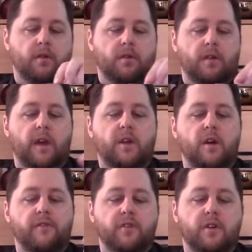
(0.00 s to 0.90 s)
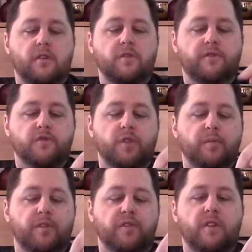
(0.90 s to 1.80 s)
And offer code for
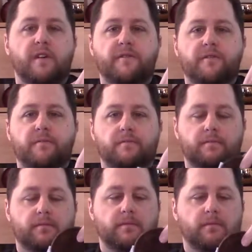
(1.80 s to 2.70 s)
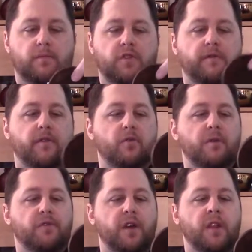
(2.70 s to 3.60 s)
20% off stuff on their
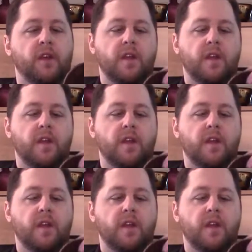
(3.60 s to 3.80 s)
website.